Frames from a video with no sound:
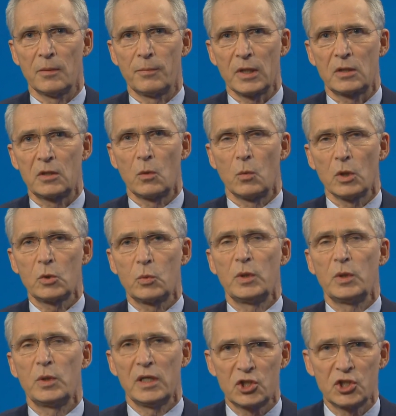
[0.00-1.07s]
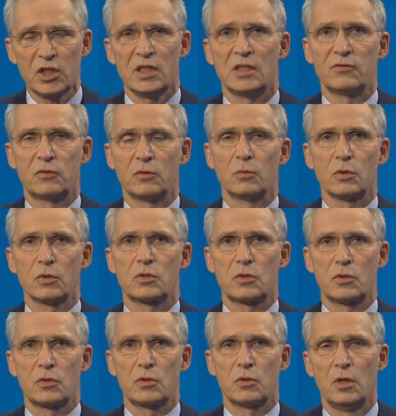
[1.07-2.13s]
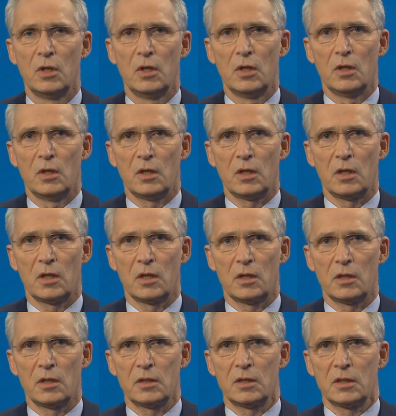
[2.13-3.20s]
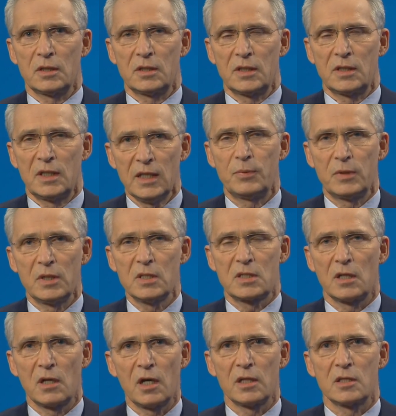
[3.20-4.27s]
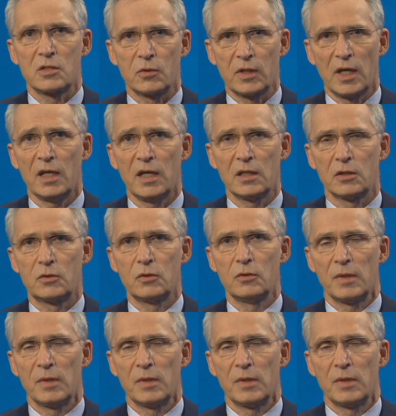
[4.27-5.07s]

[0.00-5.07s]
But what we achieved was to keep this alliance together, to